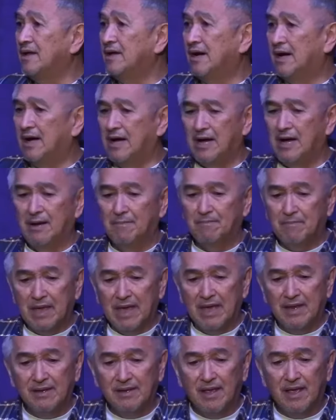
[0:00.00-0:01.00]
Uh,
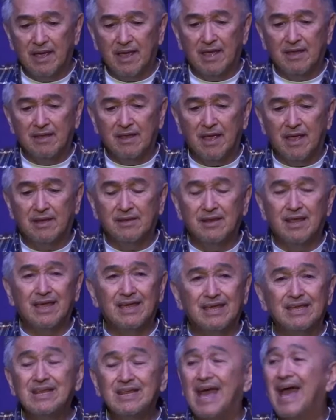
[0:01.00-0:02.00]
and, and,
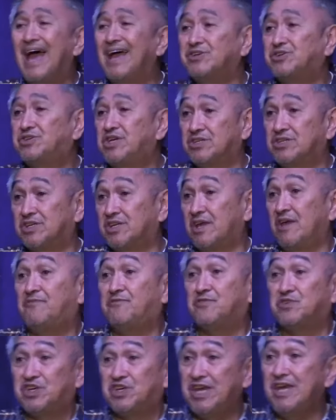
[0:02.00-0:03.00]
and asked Jesus
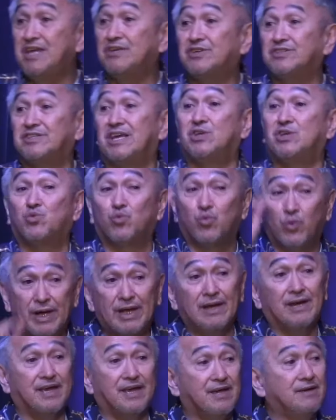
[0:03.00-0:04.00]
if Jesus is
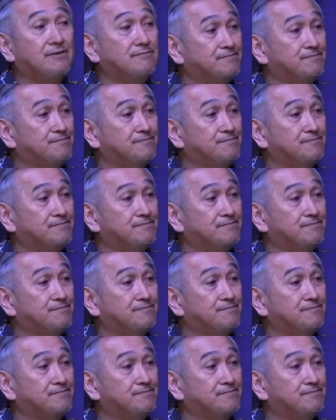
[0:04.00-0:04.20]
willing